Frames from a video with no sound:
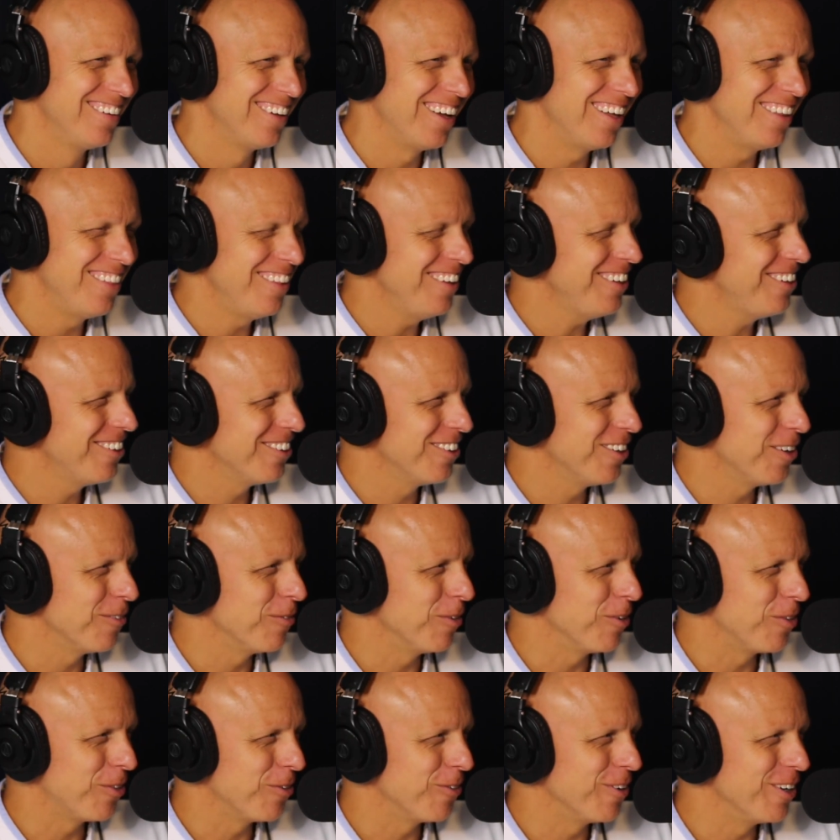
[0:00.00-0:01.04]
I think you're
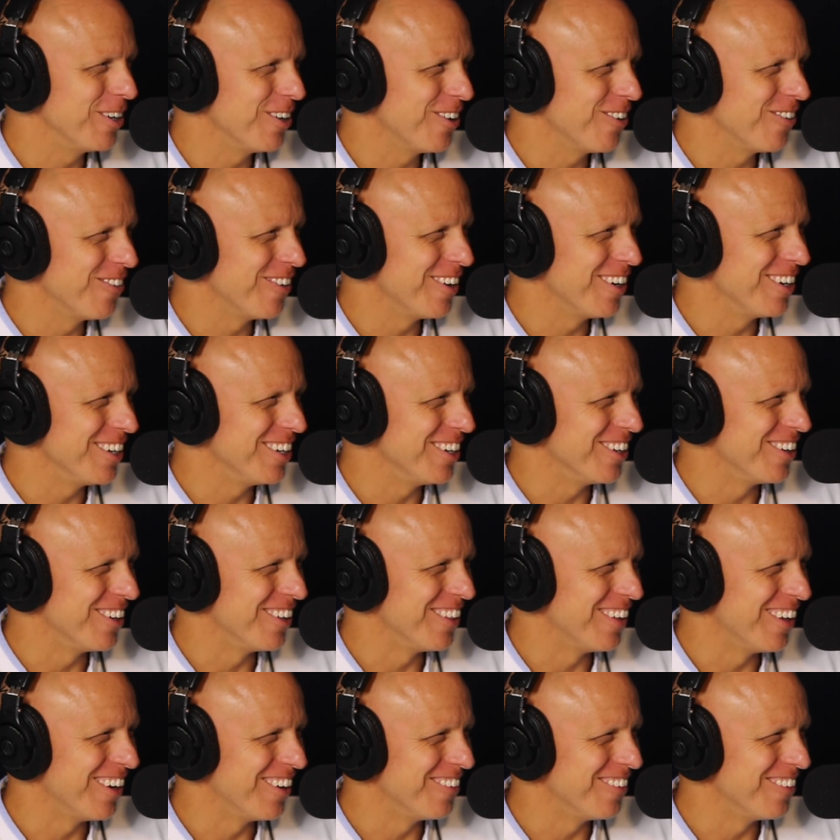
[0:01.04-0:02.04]
number 3 already on that.